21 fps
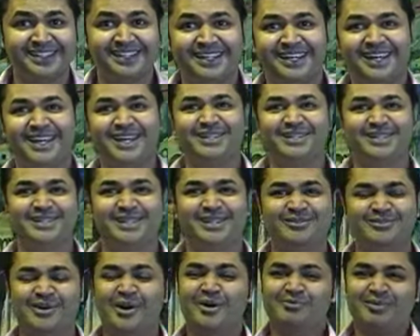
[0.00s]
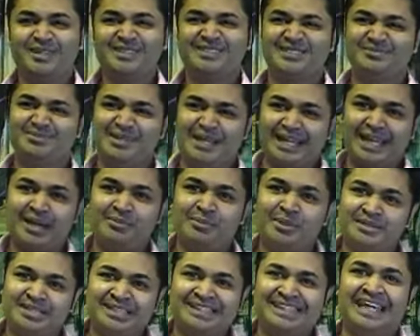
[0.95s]
and I must admit, coming
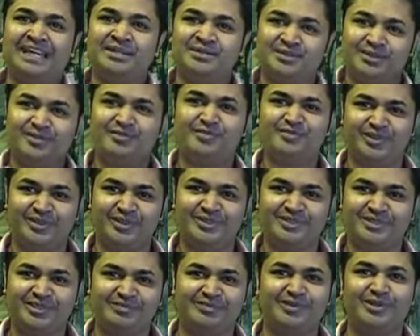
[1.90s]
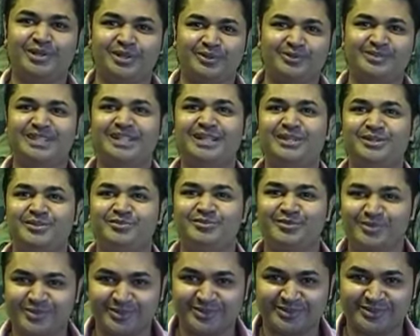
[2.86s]
to the end of the first year, I felt like I was getting
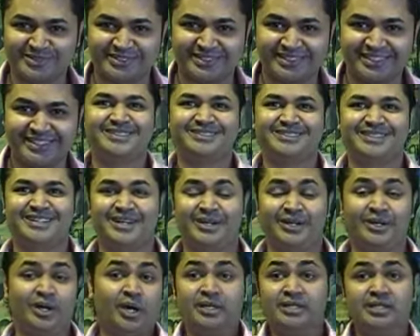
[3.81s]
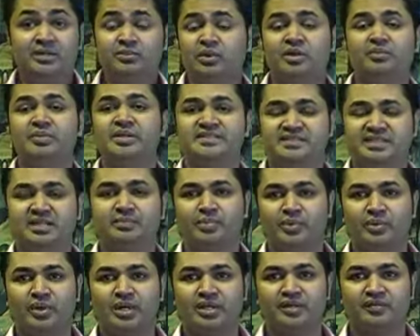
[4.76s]
divorced. I didn't want to be separated